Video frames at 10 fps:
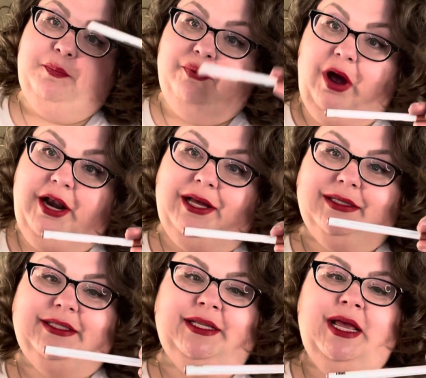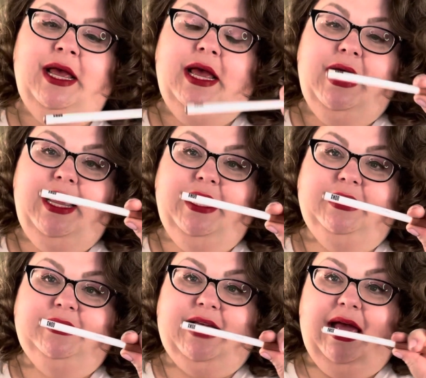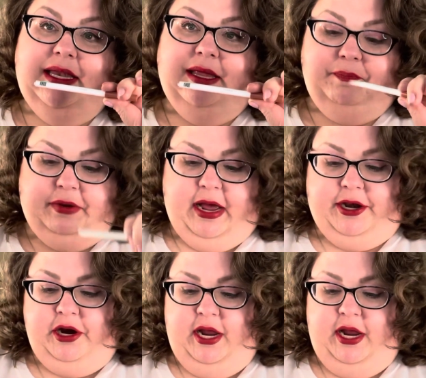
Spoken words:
product is a lip liner.